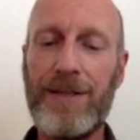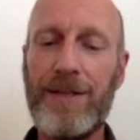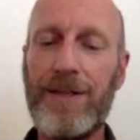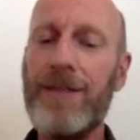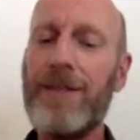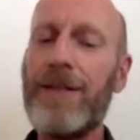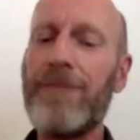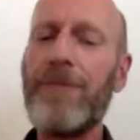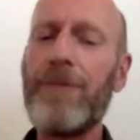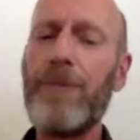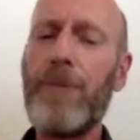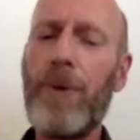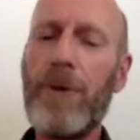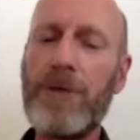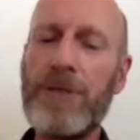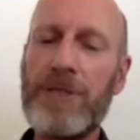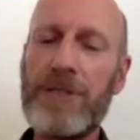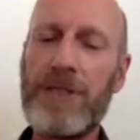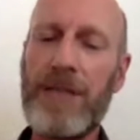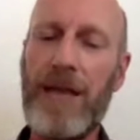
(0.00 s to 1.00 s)
He never
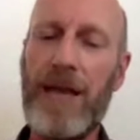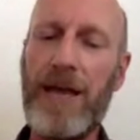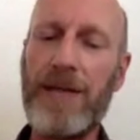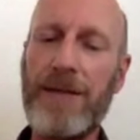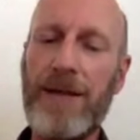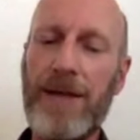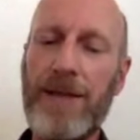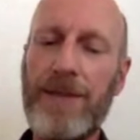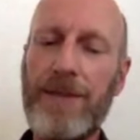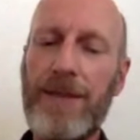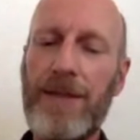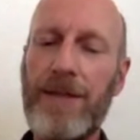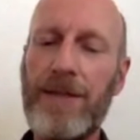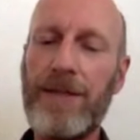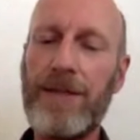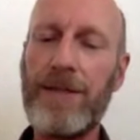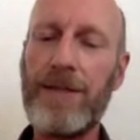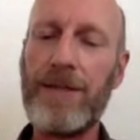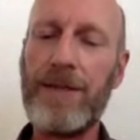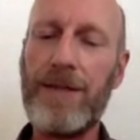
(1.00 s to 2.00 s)
was scared, I
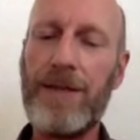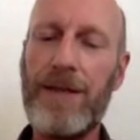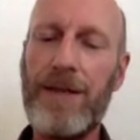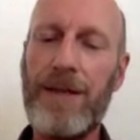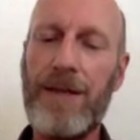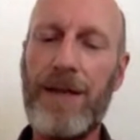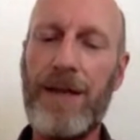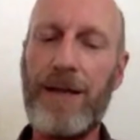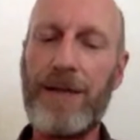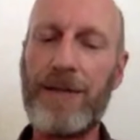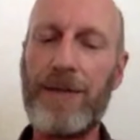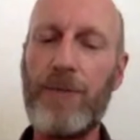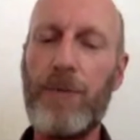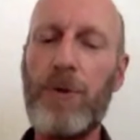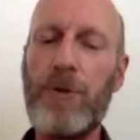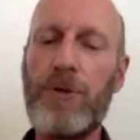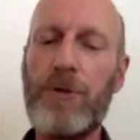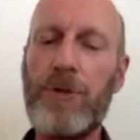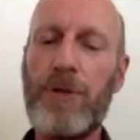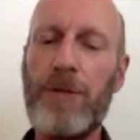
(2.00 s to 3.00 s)
think, as I
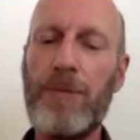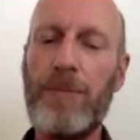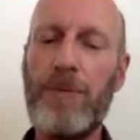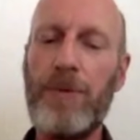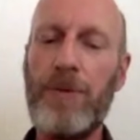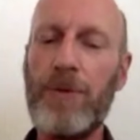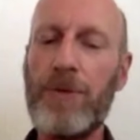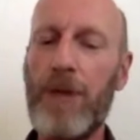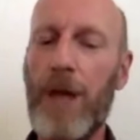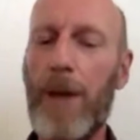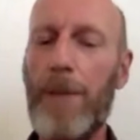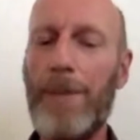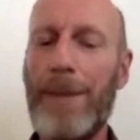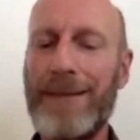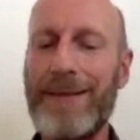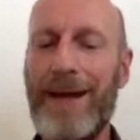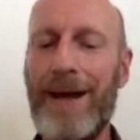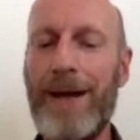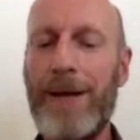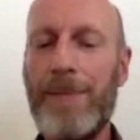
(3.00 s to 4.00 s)
watch him look up
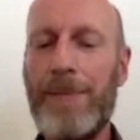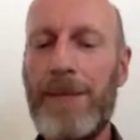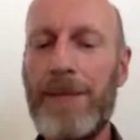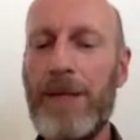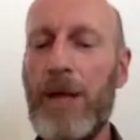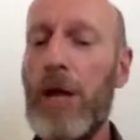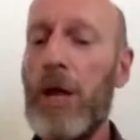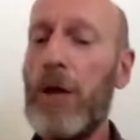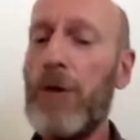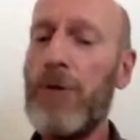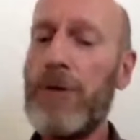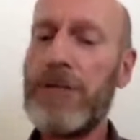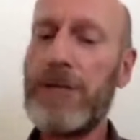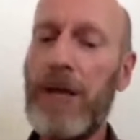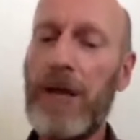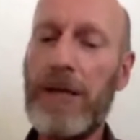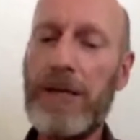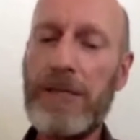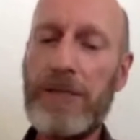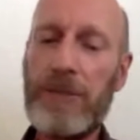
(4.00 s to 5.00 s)
at Ahmed, who
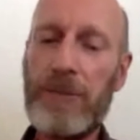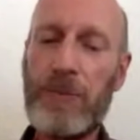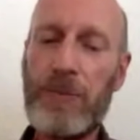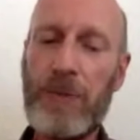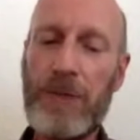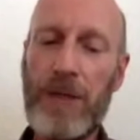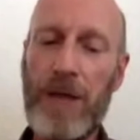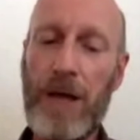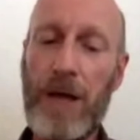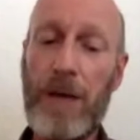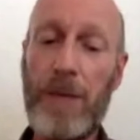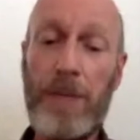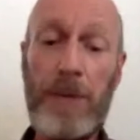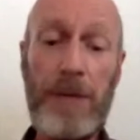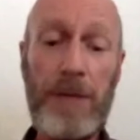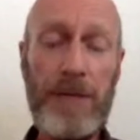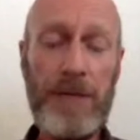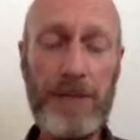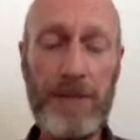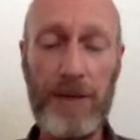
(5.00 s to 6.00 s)
returns with our
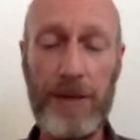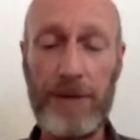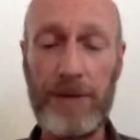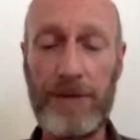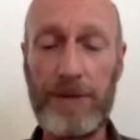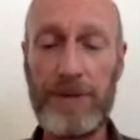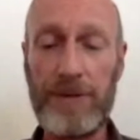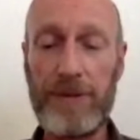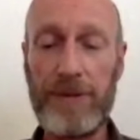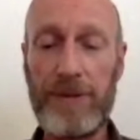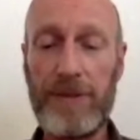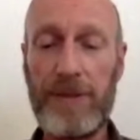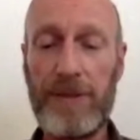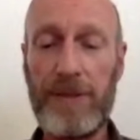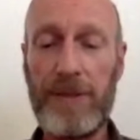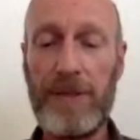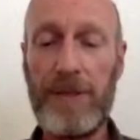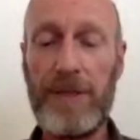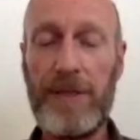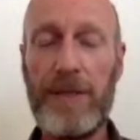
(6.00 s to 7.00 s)
mojitos.
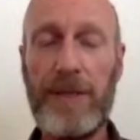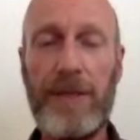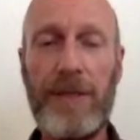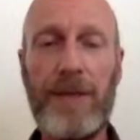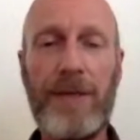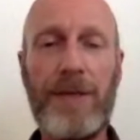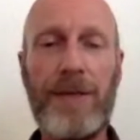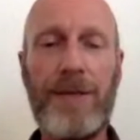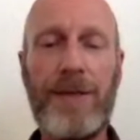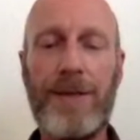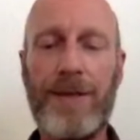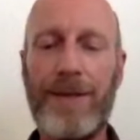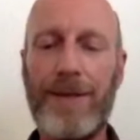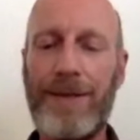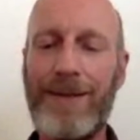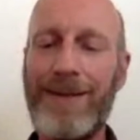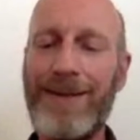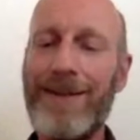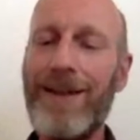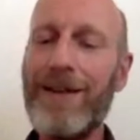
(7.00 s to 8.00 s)

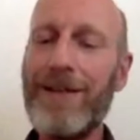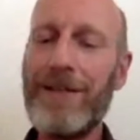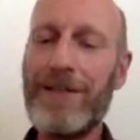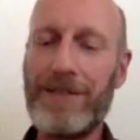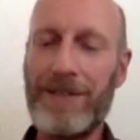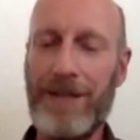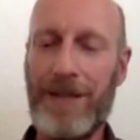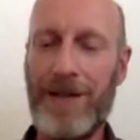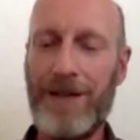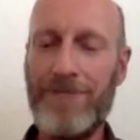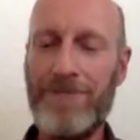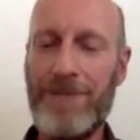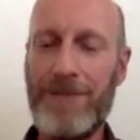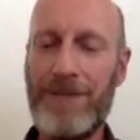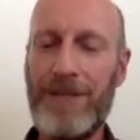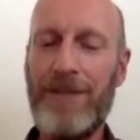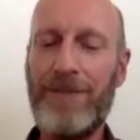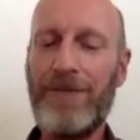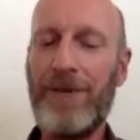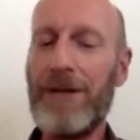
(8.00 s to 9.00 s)
He likes
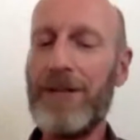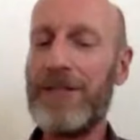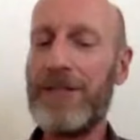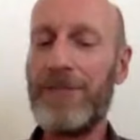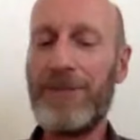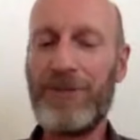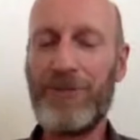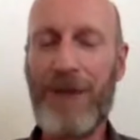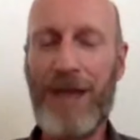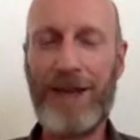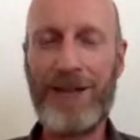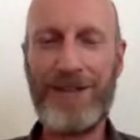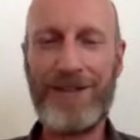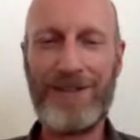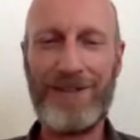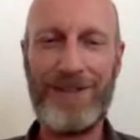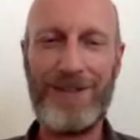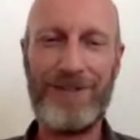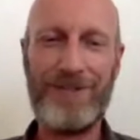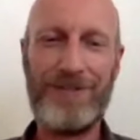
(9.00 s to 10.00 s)
Ahmed, he finds him
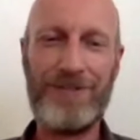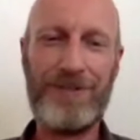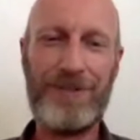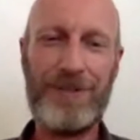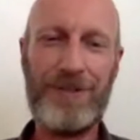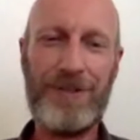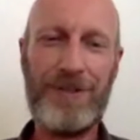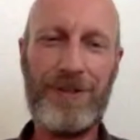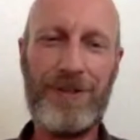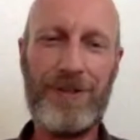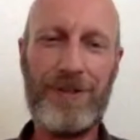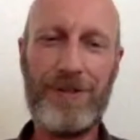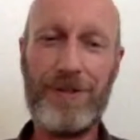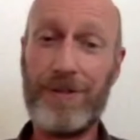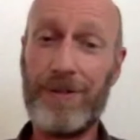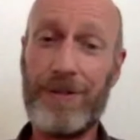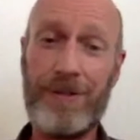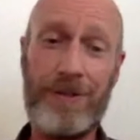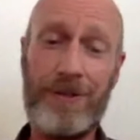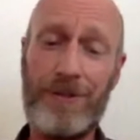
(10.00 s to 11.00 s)
attractive.
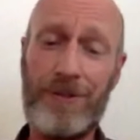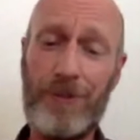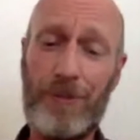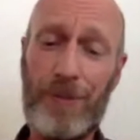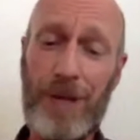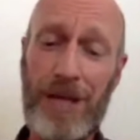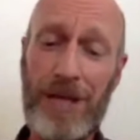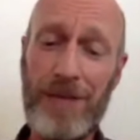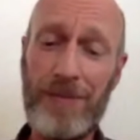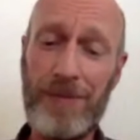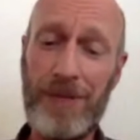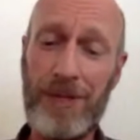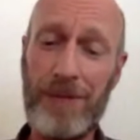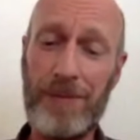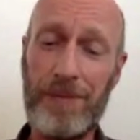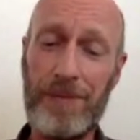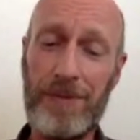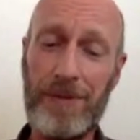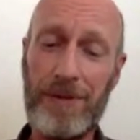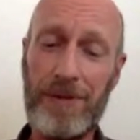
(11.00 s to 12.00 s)
Can you blame him?